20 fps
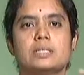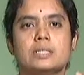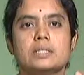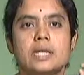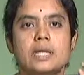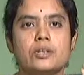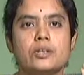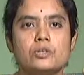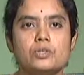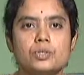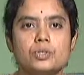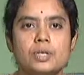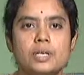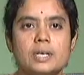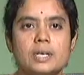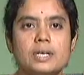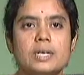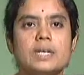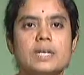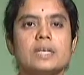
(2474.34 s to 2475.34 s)
then you
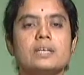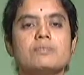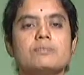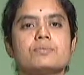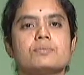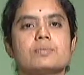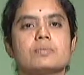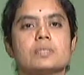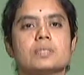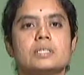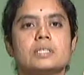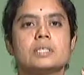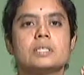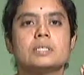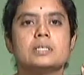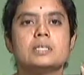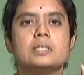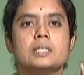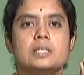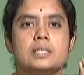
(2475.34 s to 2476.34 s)
should leave
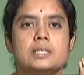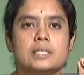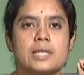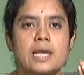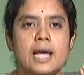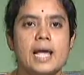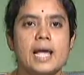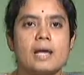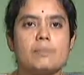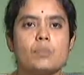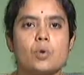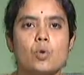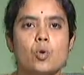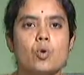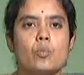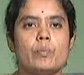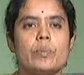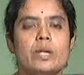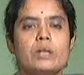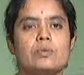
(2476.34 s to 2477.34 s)
the tap
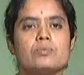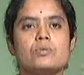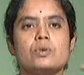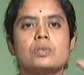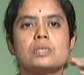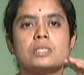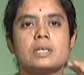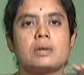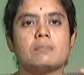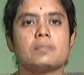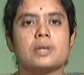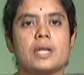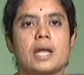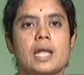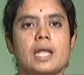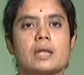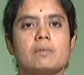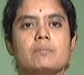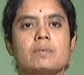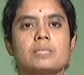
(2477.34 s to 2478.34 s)
open for some
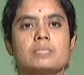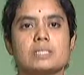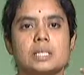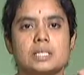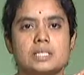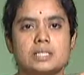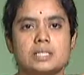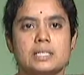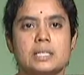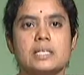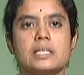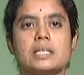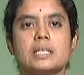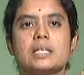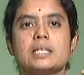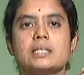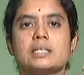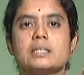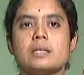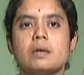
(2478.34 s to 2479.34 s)
time, such that
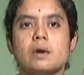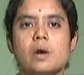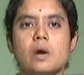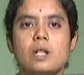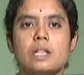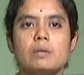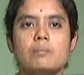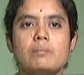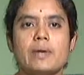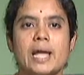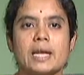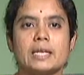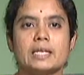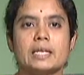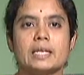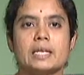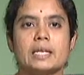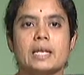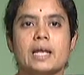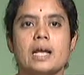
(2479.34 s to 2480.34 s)
all the
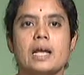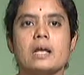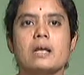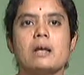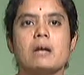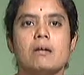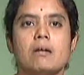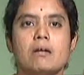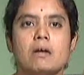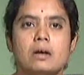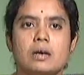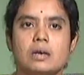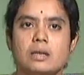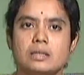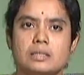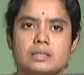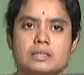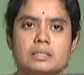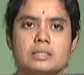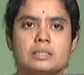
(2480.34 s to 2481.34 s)
bacteria
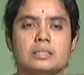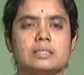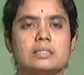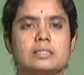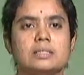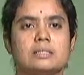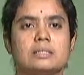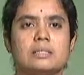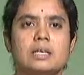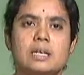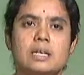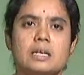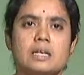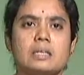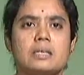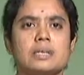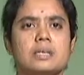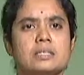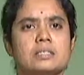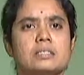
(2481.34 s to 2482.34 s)
or
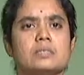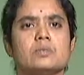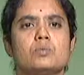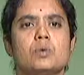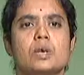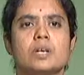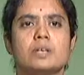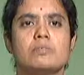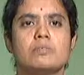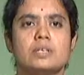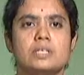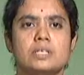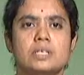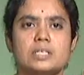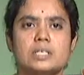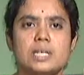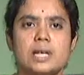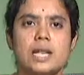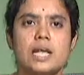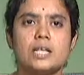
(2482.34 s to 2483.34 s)
the rest, whatever it
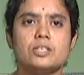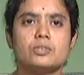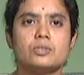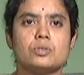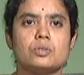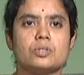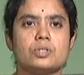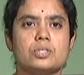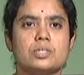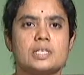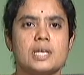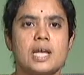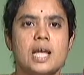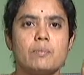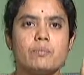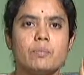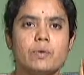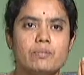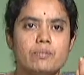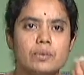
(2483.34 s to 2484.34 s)
is attached to the
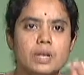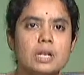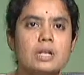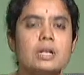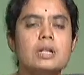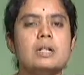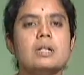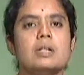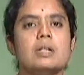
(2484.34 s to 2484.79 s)
tap, will